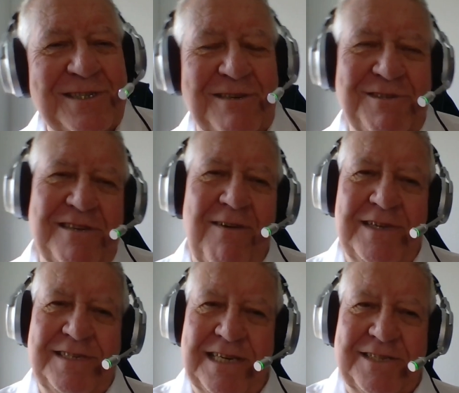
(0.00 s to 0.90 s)
So instead of
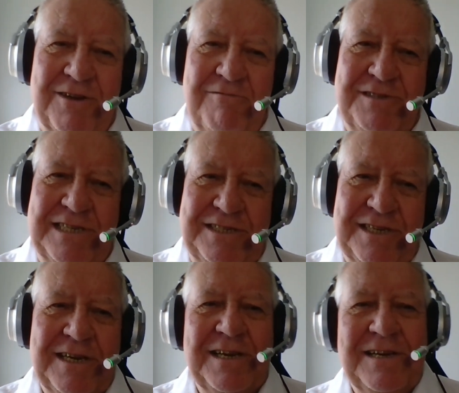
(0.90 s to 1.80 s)
having 6
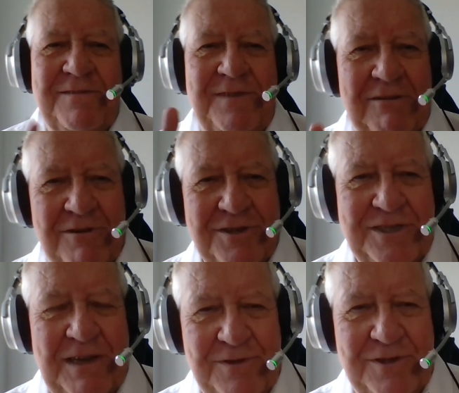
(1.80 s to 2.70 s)
tolerances, you've now got
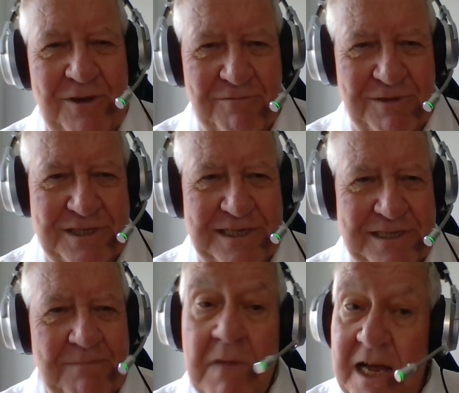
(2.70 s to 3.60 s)
7 tolerances.